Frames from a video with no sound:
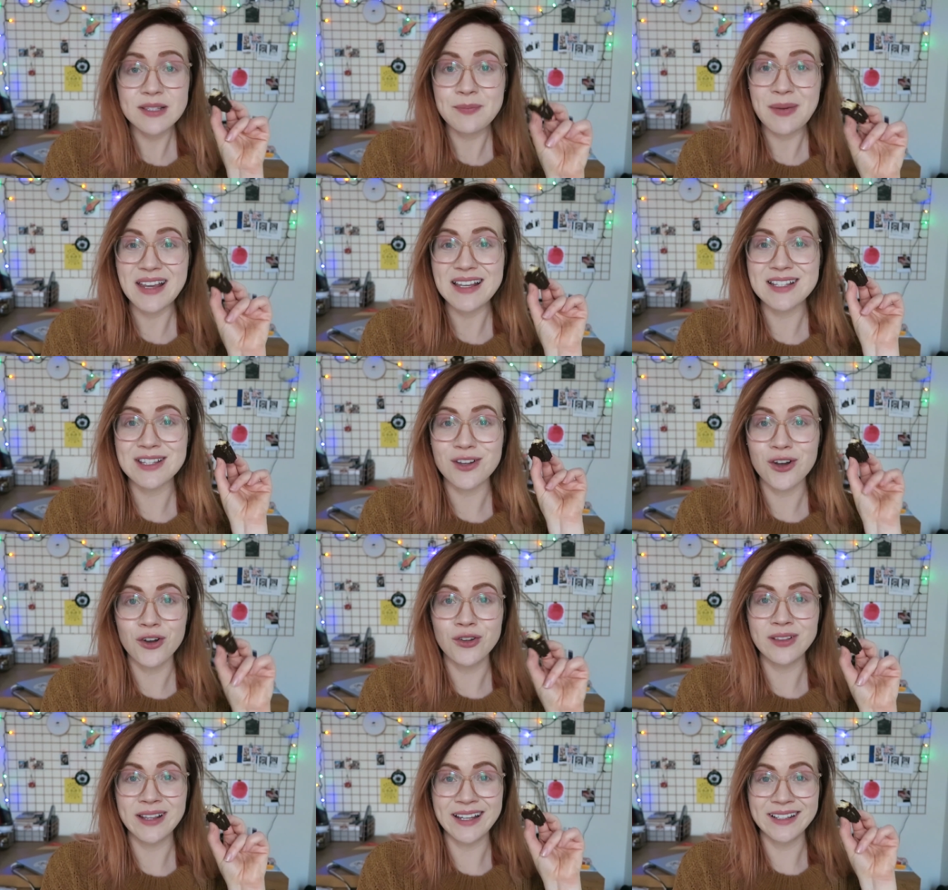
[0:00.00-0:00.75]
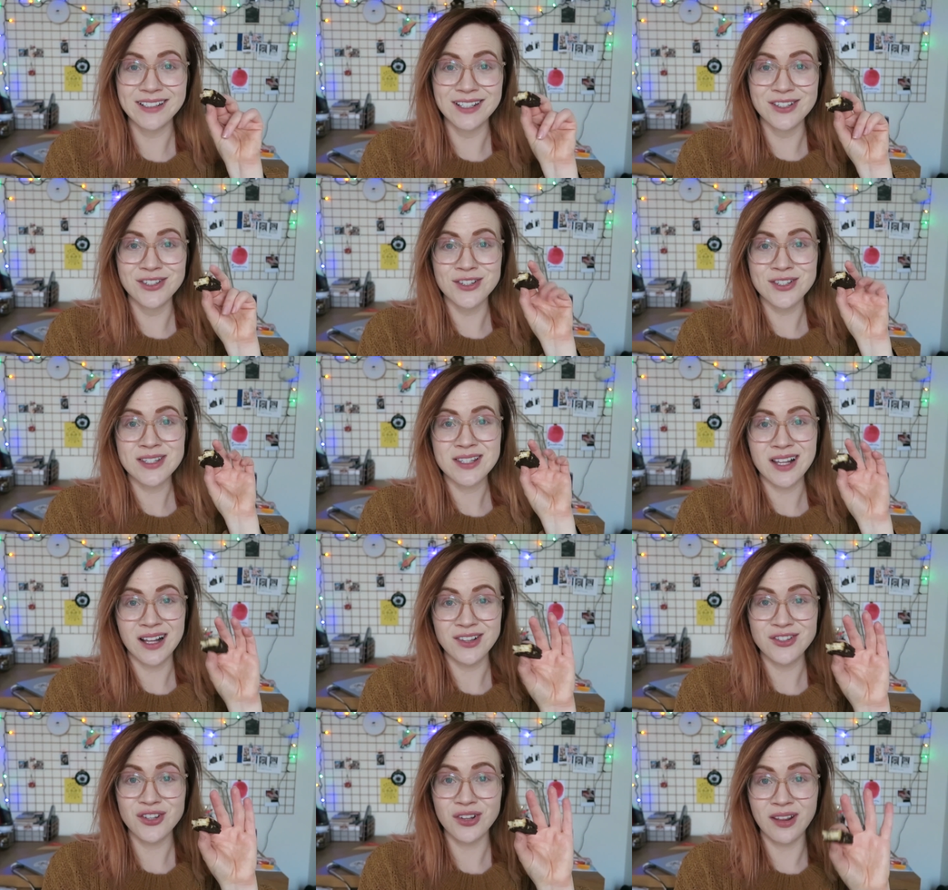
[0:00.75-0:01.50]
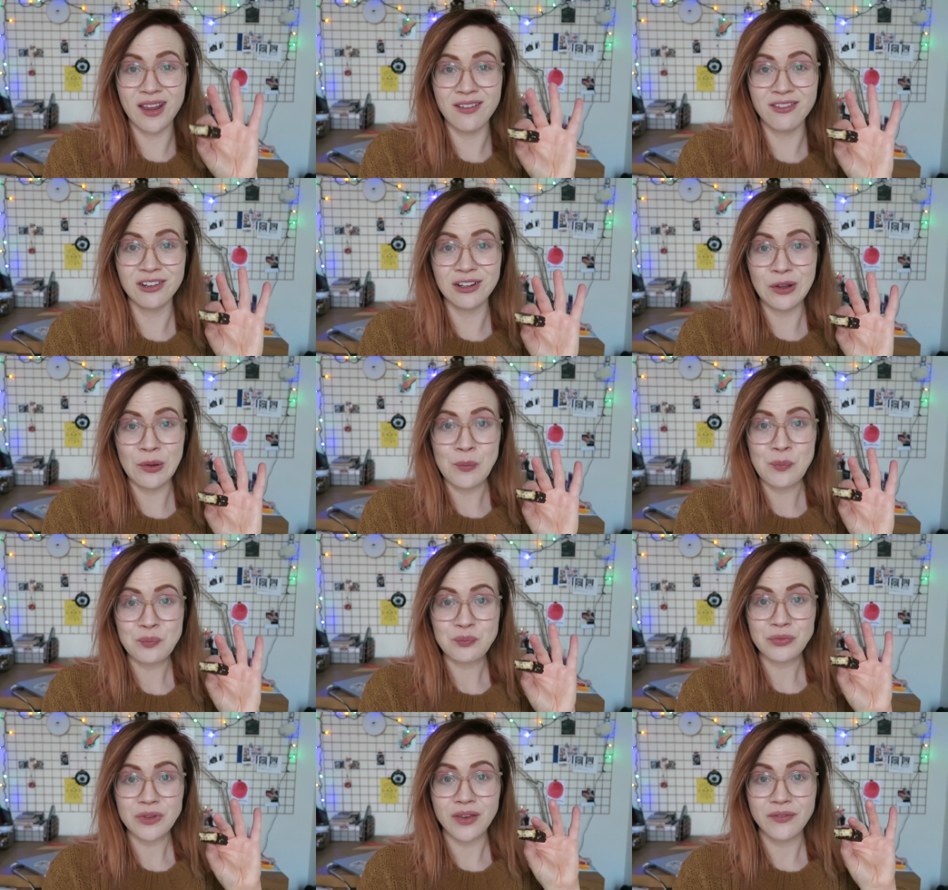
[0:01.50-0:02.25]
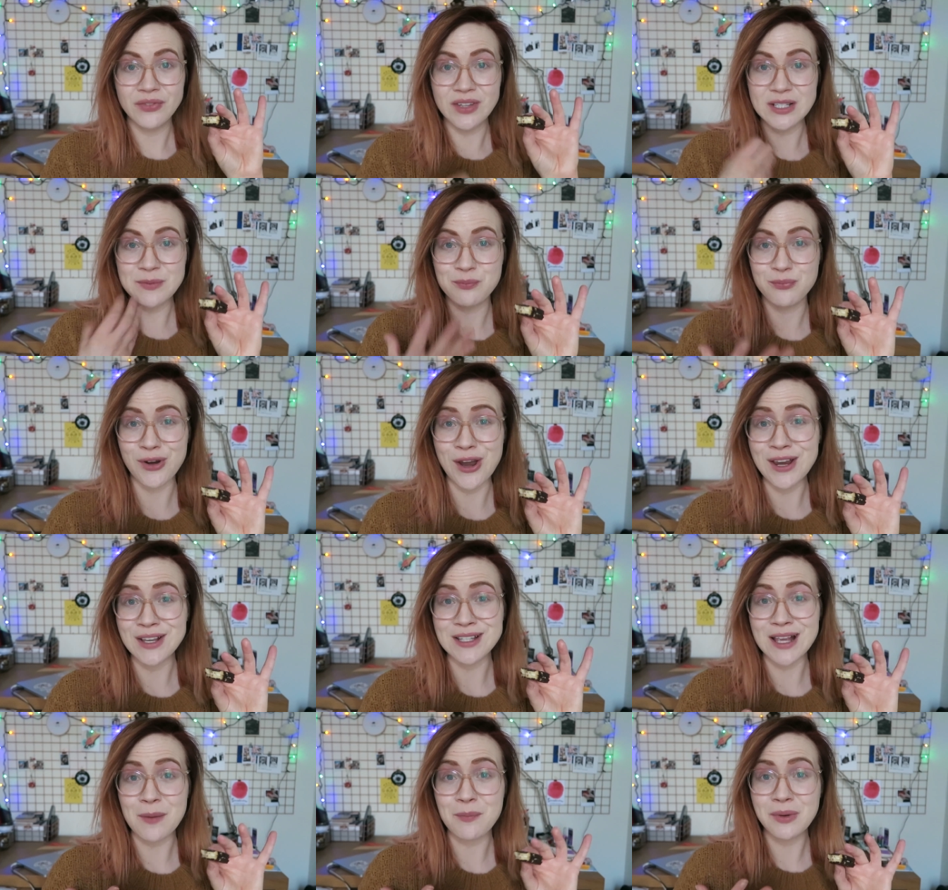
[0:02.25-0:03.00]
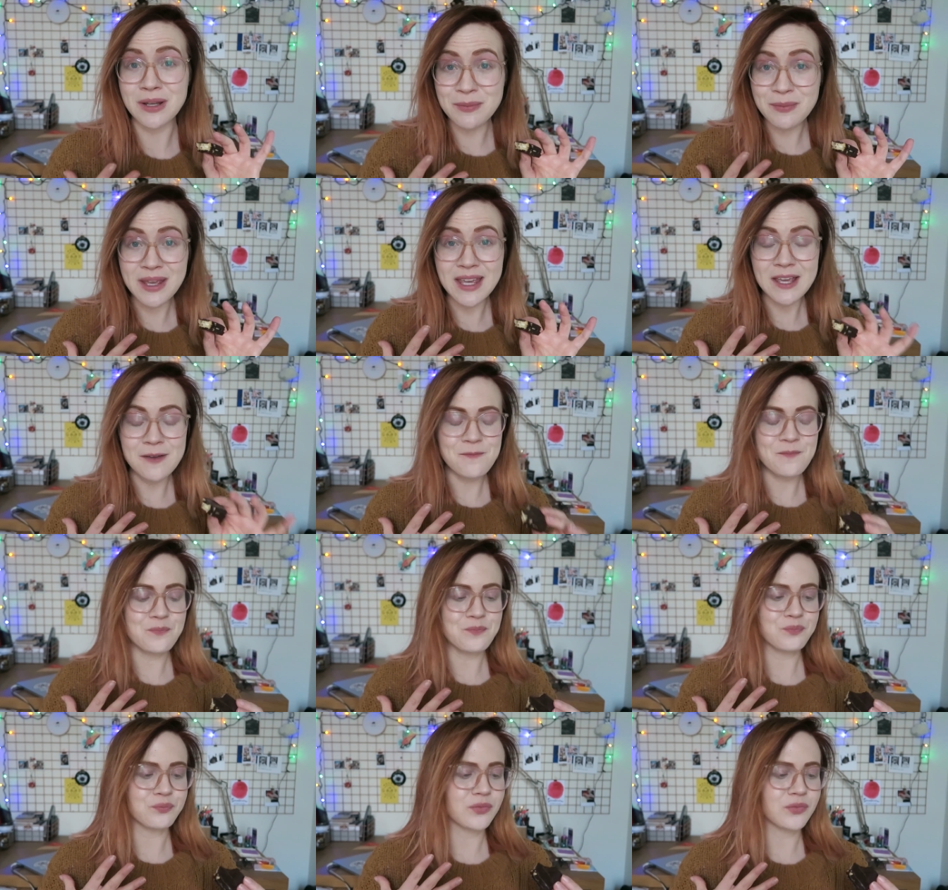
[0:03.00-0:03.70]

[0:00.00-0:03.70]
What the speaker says: based on like the nostalgia level this brings up in me,